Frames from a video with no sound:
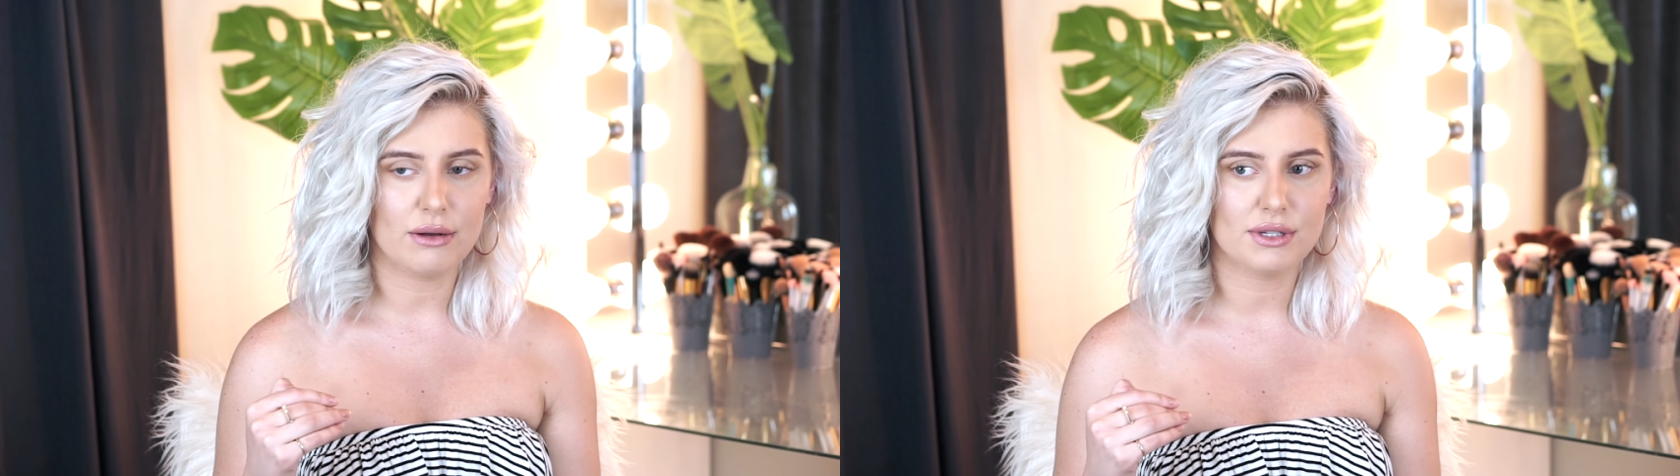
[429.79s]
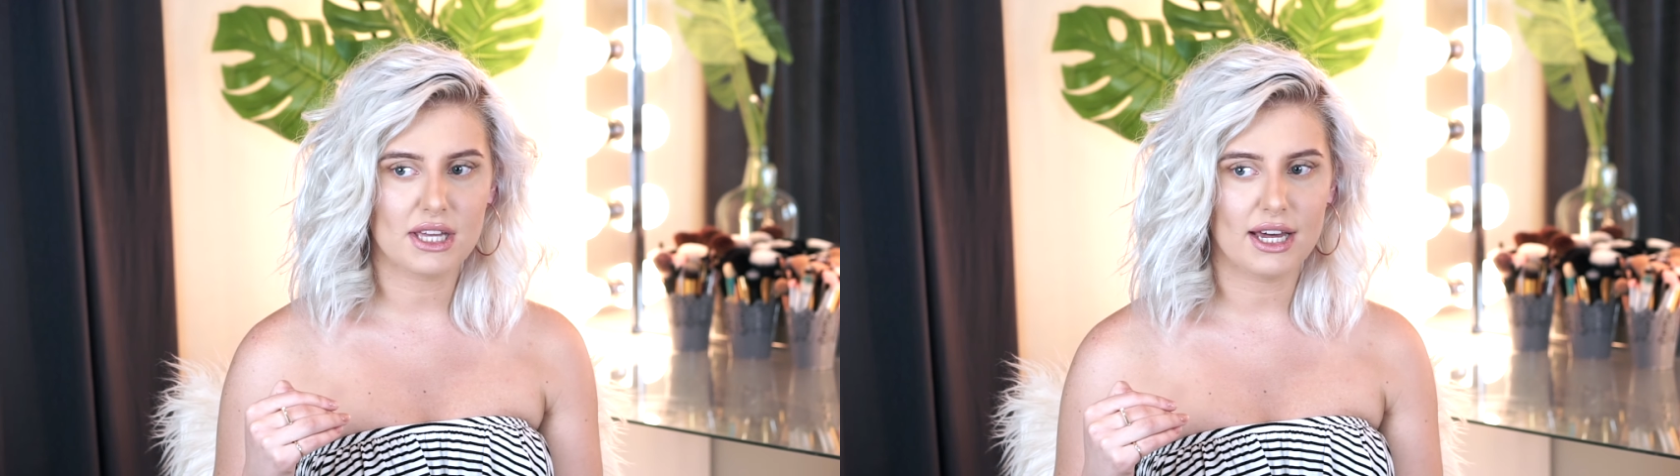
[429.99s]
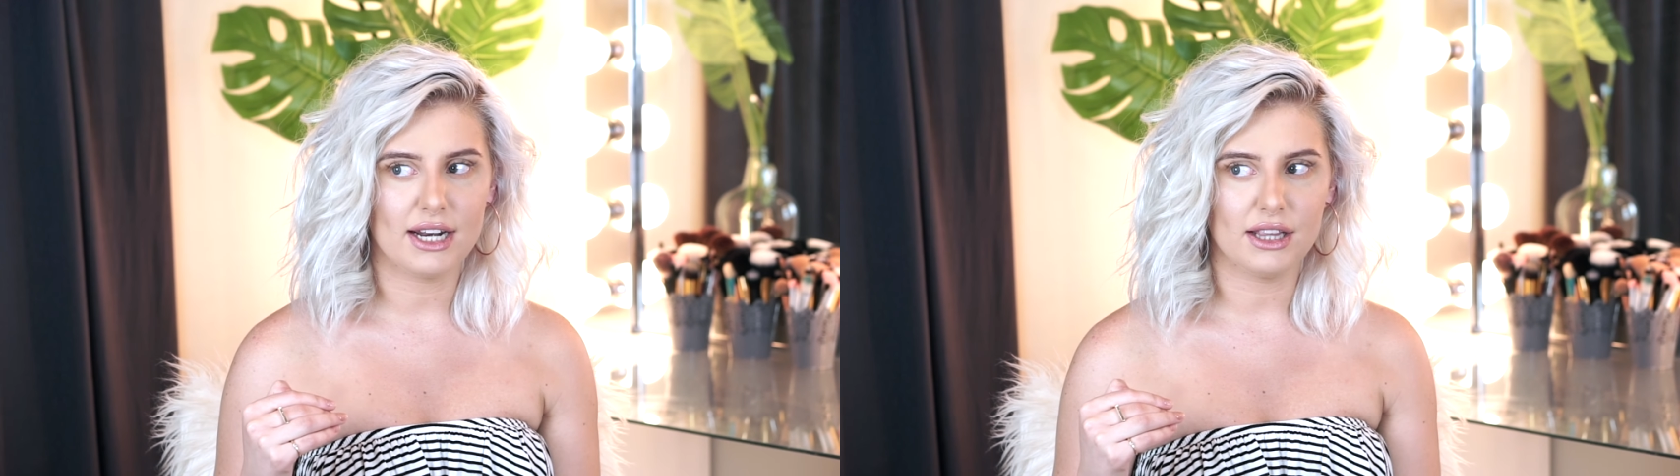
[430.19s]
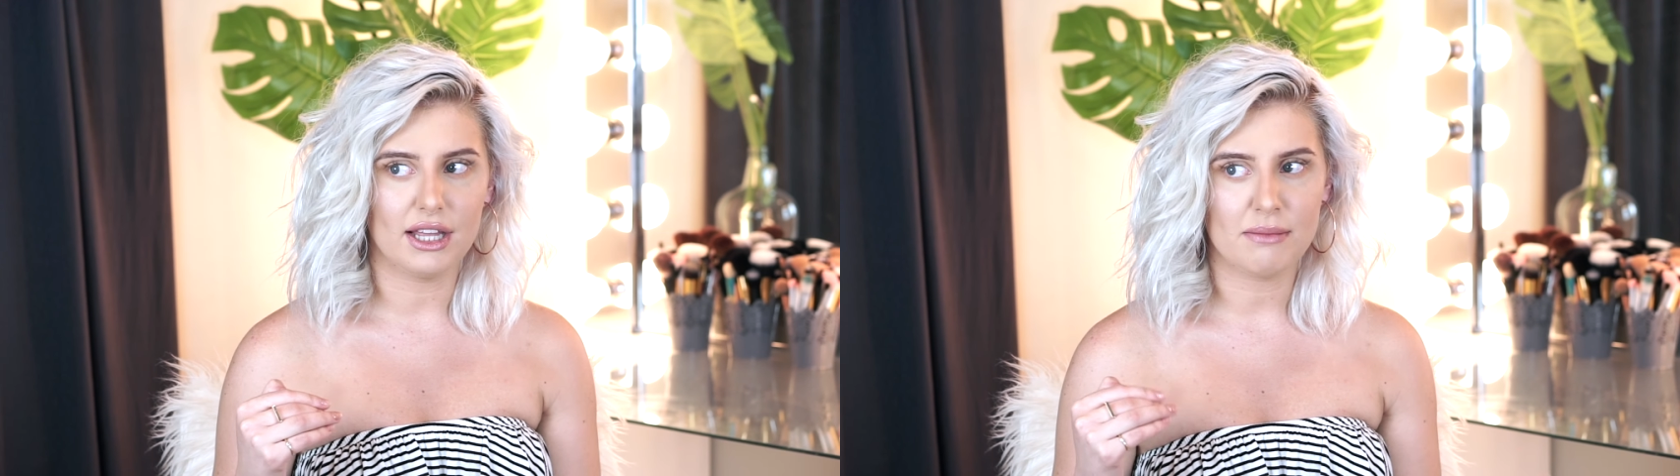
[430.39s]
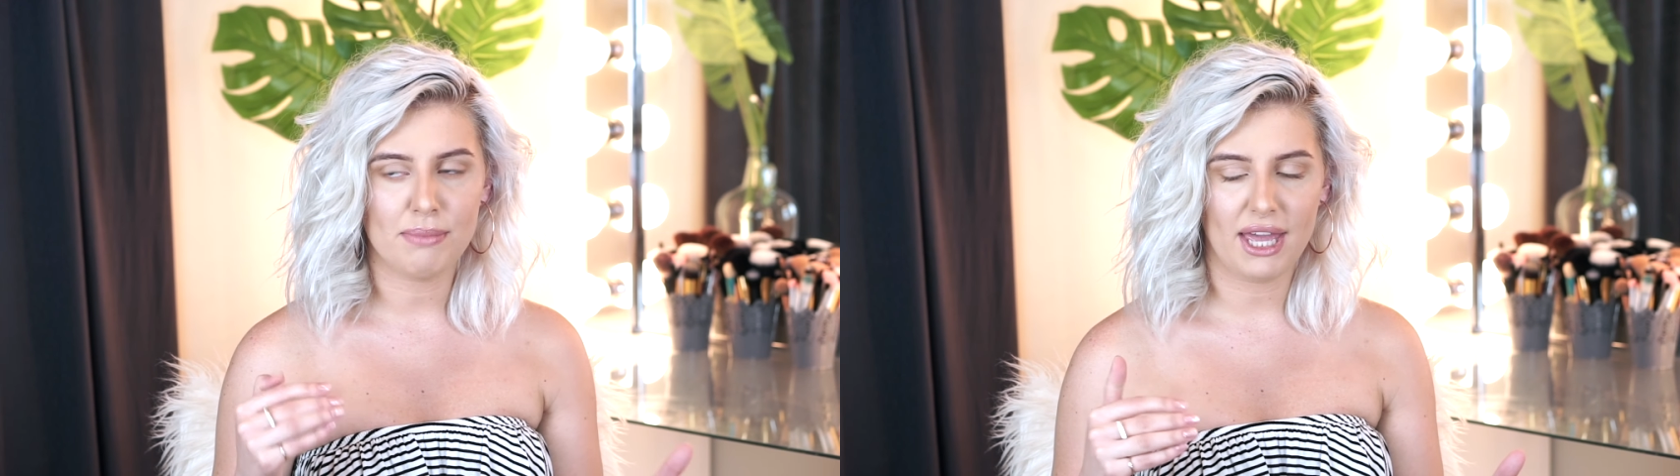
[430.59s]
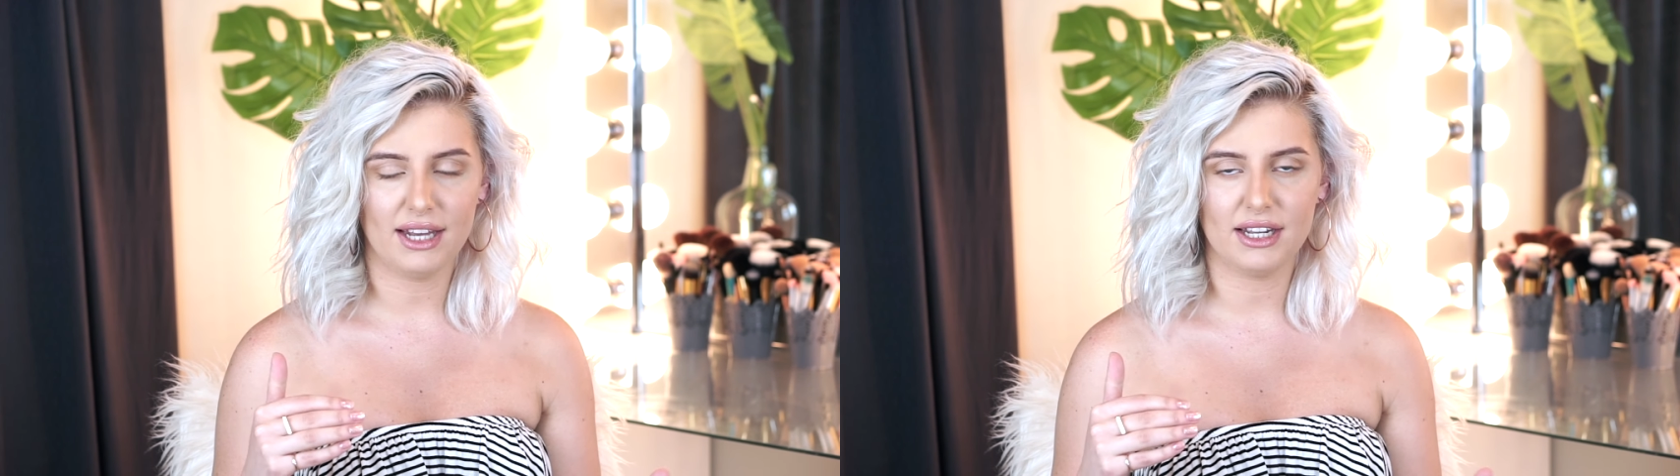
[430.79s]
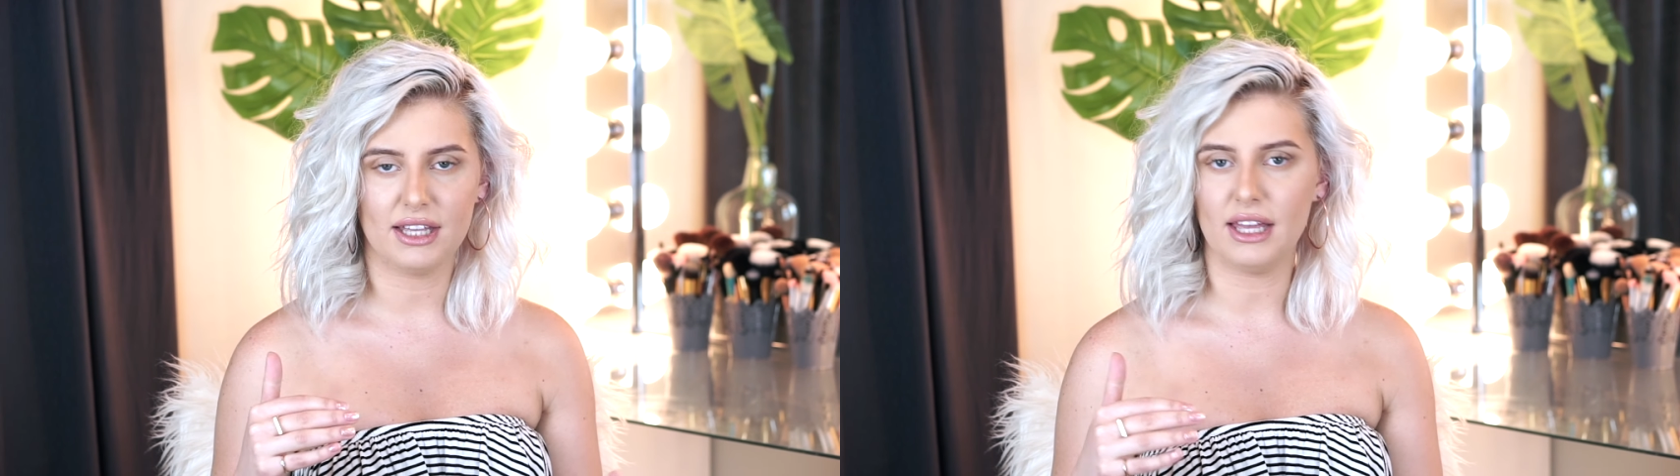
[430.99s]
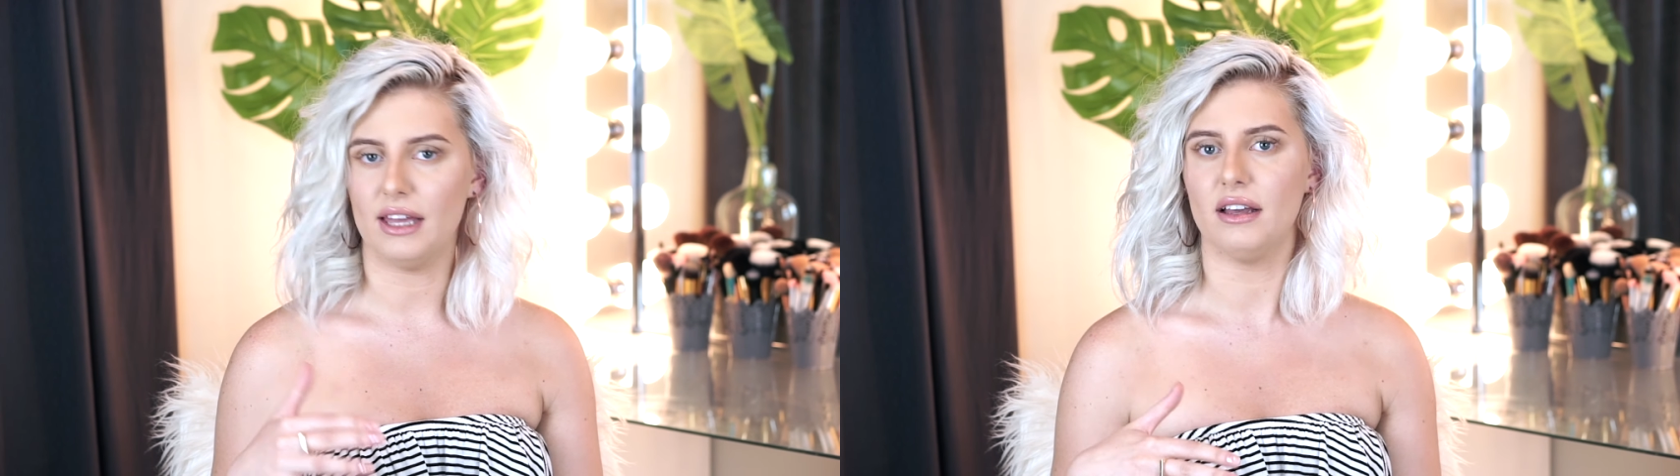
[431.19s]
I was kind of like
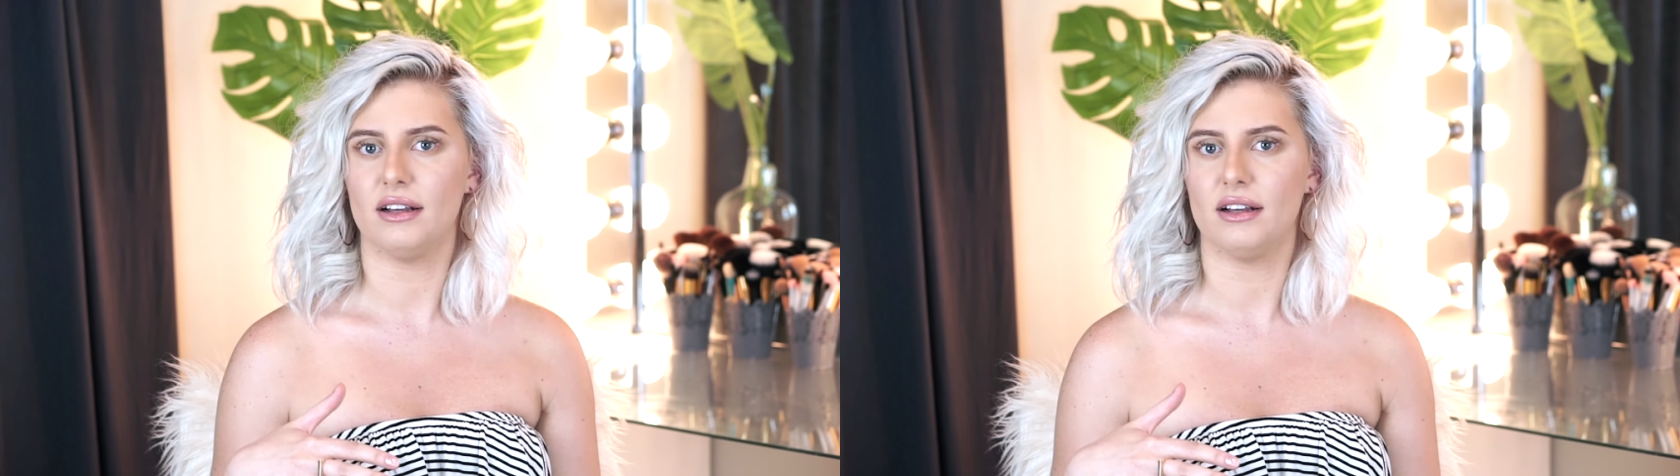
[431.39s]
panicking